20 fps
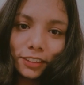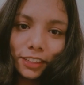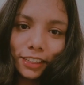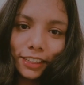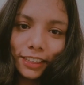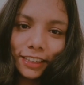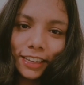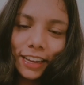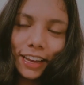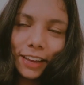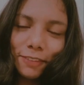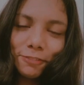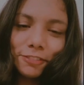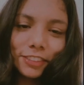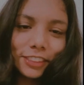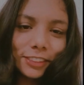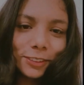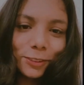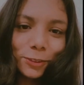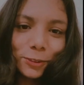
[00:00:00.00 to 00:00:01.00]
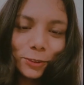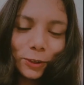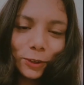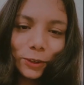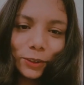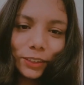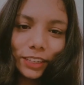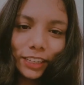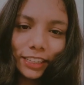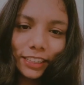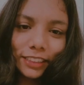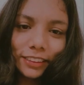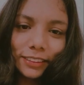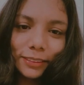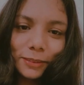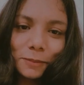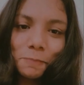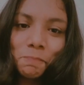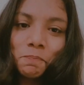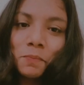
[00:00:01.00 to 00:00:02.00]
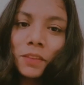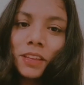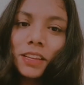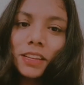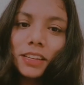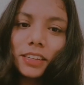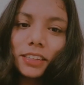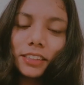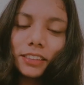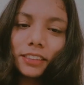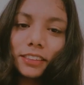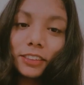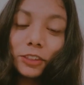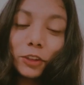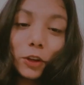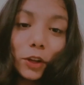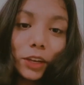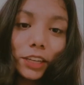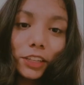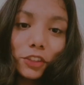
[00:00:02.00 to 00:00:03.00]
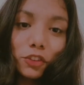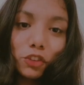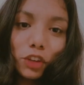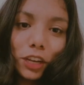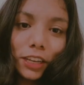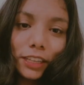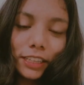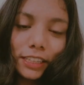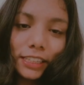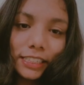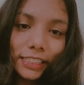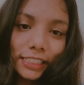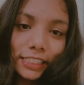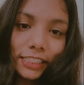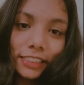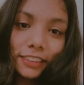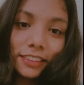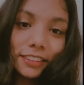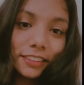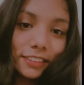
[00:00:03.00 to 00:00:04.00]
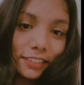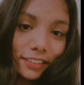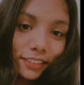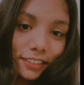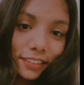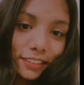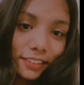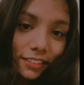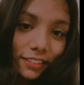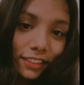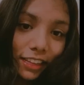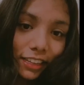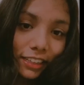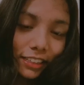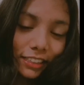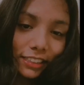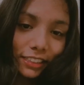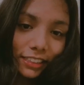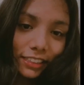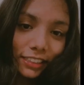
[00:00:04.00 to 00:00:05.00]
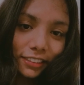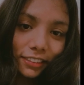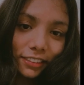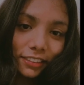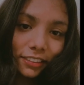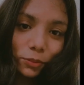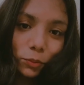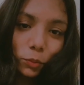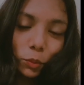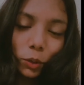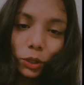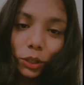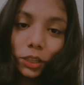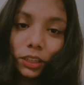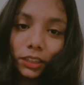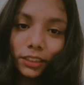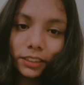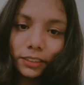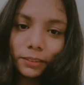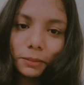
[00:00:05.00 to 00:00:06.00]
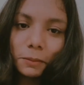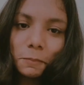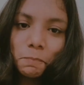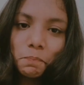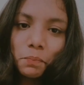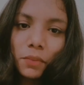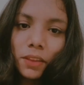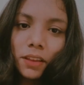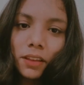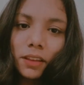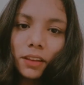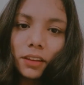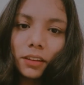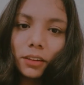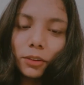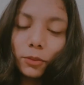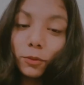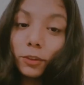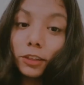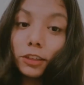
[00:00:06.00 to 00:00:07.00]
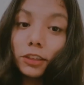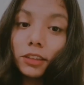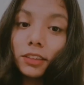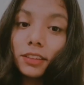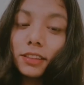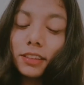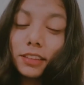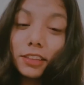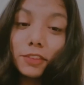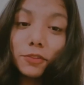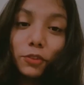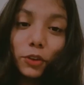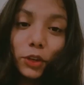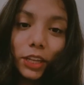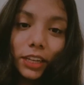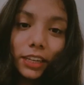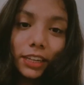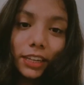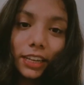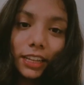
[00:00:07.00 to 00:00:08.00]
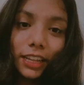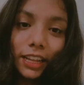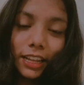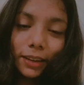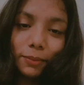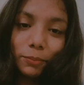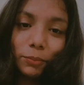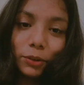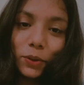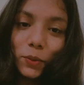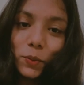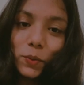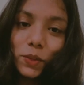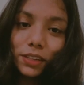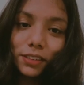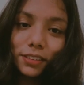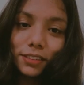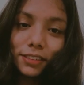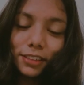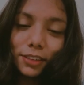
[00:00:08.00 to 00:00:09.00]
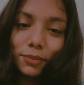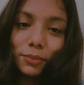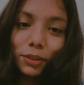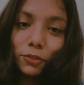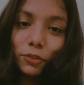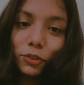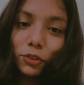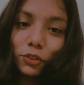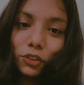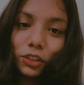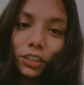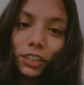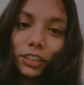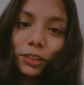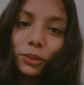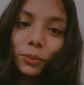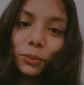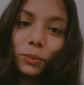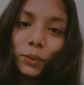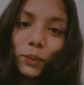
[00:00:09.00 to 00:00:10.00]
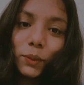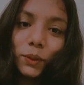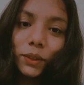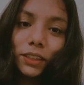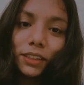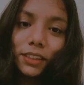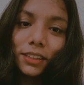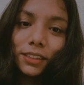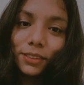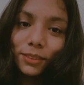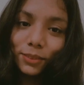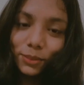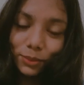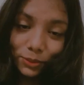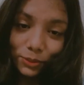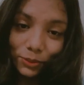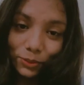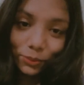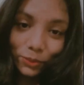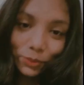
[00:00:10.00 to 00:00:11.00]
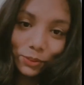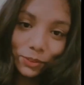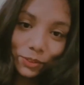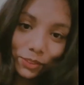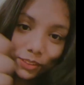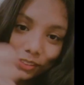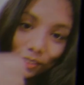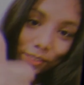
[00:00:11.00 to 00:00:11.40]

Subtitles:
like the knowledge I gained and the successes I attained working there will significantly help me to succeed in my future endeavor. So yo, cheers